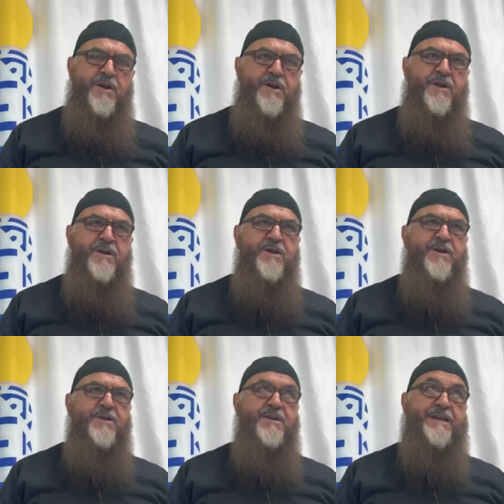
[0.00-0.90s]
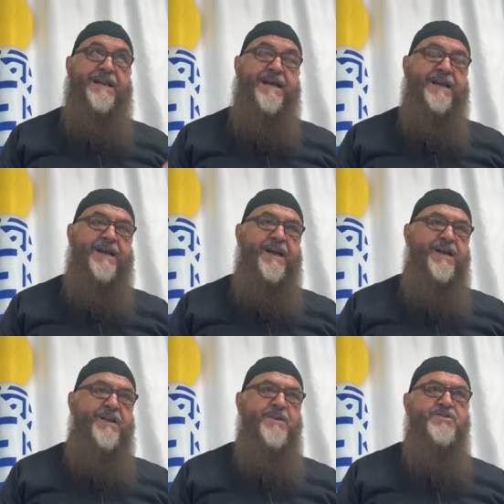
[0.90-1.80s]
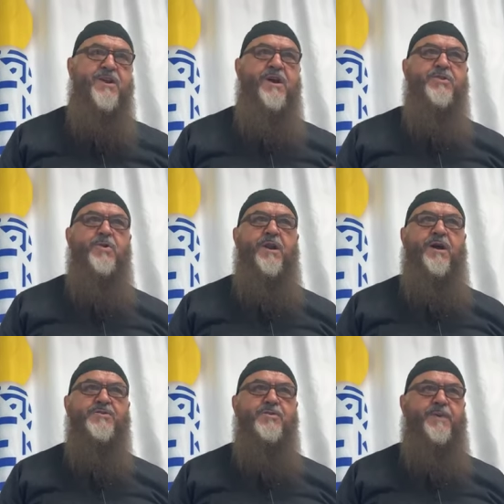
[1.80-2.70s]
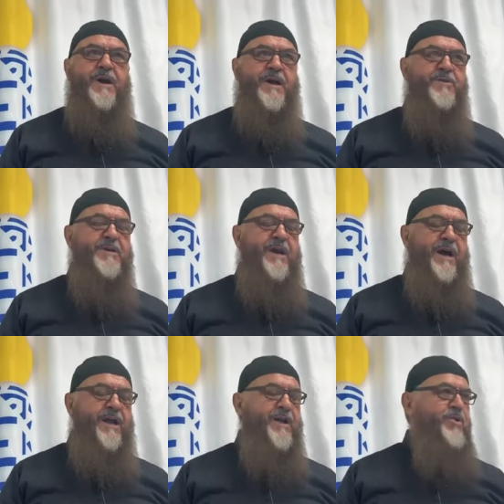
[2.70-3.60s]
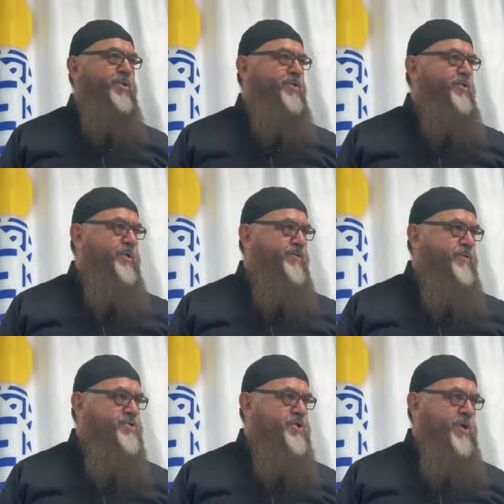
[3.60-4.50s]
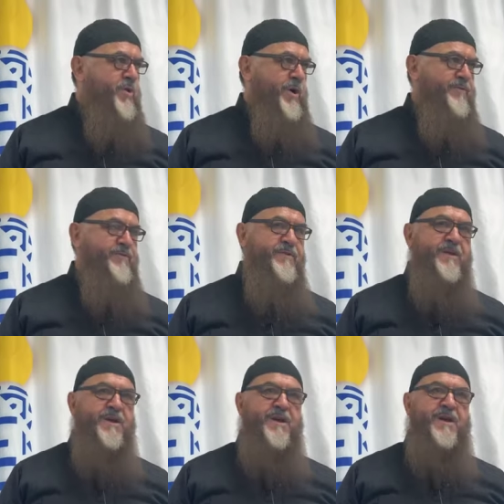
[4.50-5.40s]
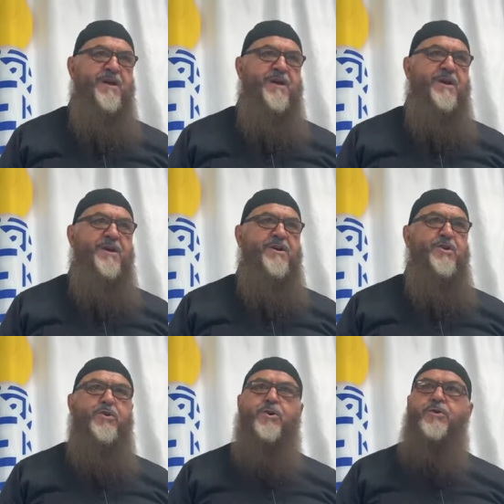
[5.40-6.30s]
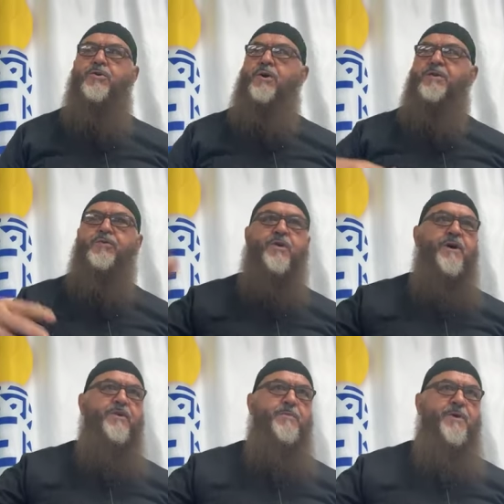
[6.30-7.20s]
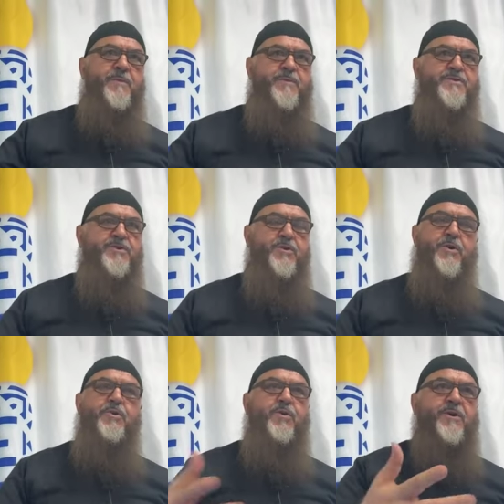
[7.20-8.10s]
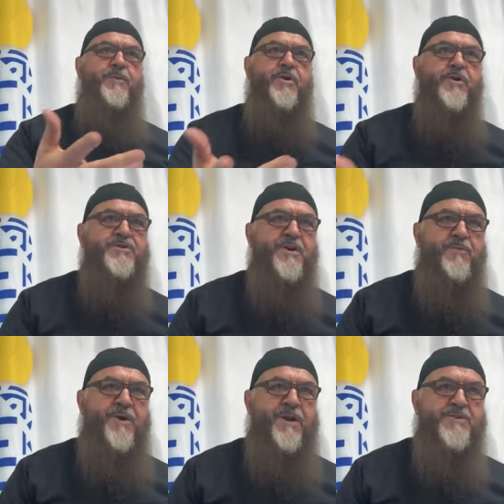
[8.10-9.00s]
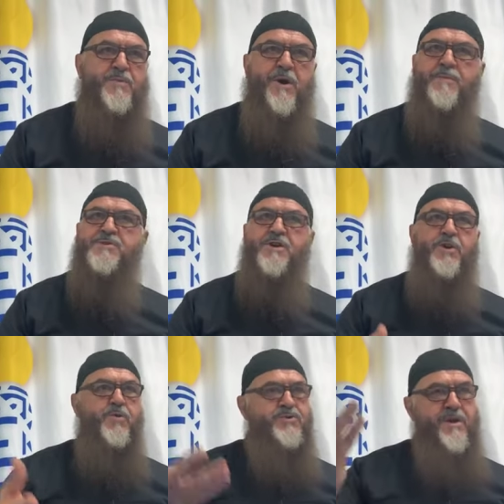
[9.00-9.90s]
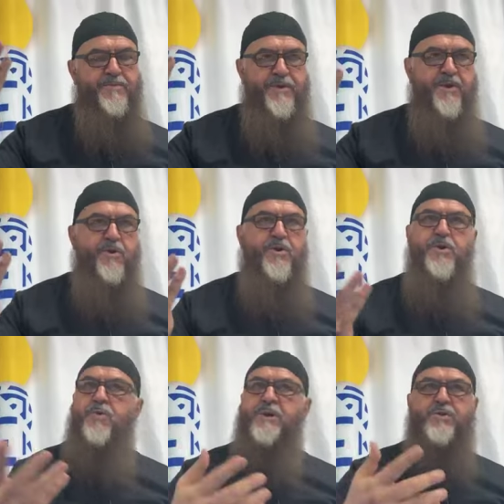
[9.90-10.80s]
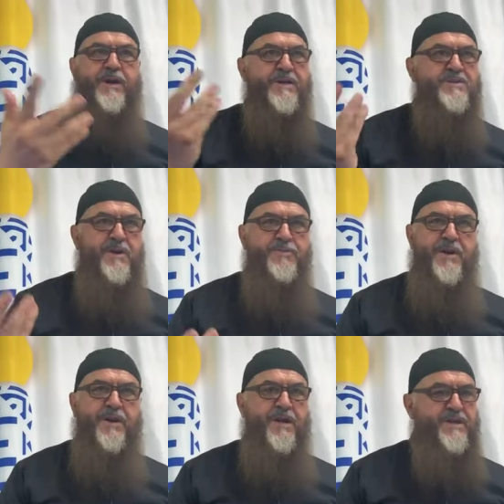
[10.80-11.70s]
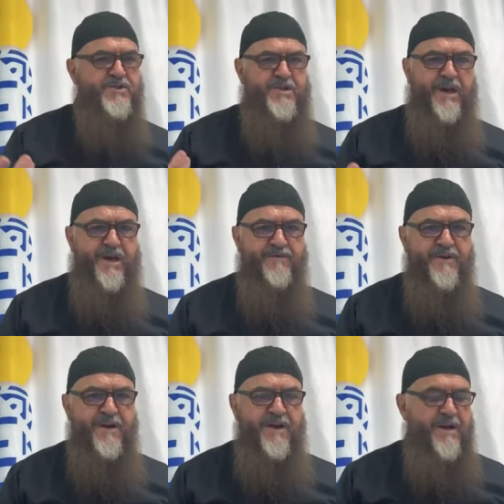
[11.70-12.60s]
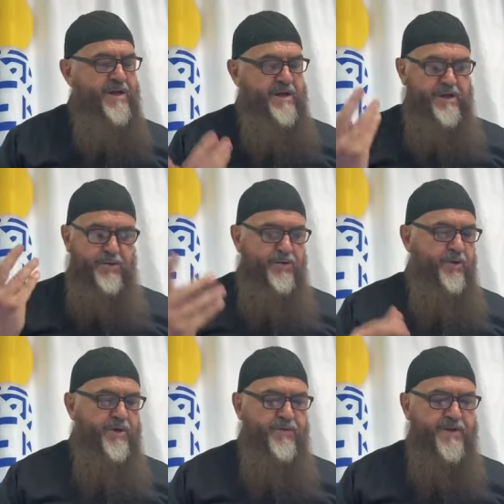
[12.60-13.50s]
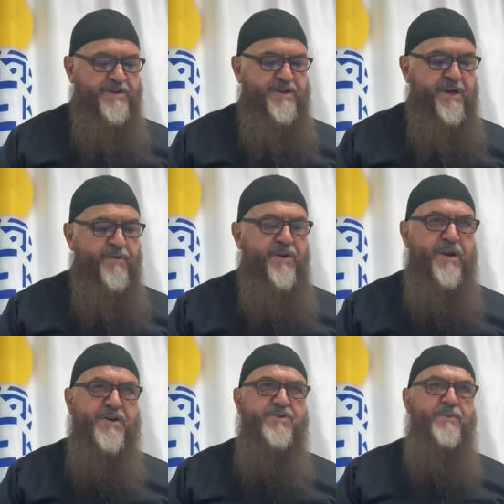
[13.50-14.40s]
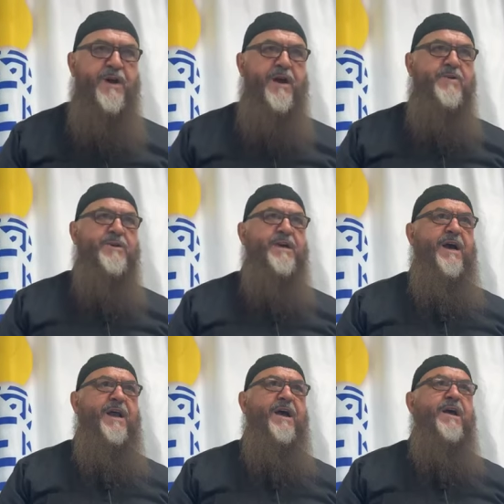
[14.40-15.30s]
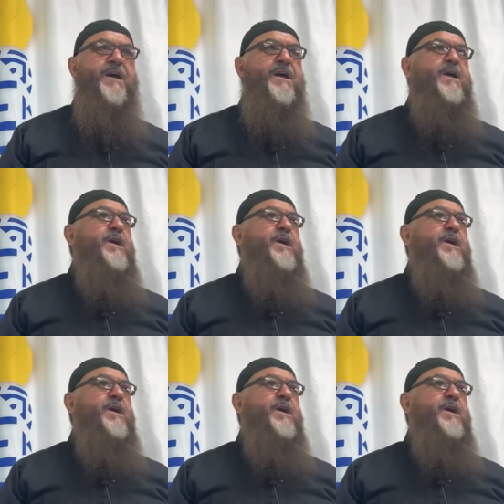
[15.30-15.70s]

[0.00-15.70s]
on dedicating the salah to Allah subhanahu wa ta'ala. You don't do it for show off. You don't do it for other purpose. You don't do it because someone is promising you something or you want to get something in this life. You do it for the sake of Allah subhanahu wa ta'ala.